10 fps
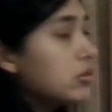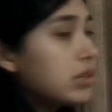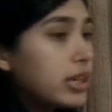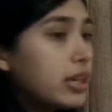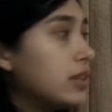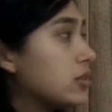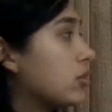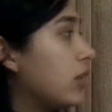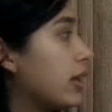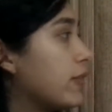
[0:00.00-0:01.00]
Okay,
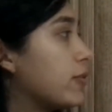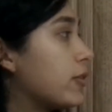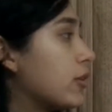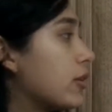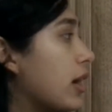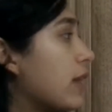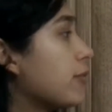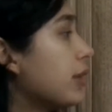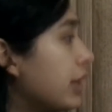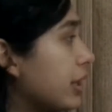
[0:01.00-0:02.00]
so like for
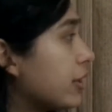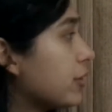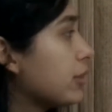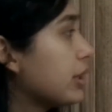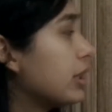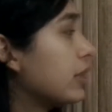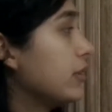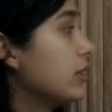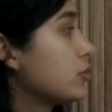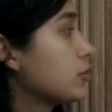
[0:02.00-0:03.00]
every year, we're going to give
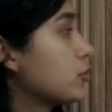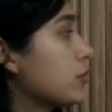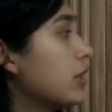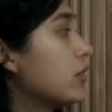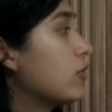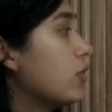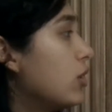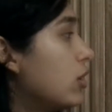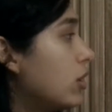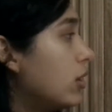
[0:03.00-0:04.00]
an interest rate of
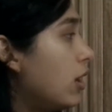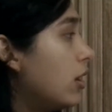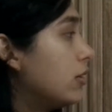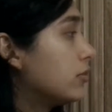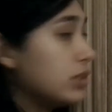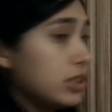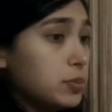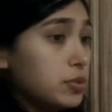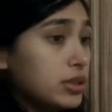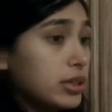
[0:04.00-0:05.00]

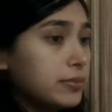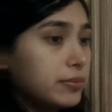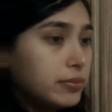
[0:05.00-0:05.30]
6%.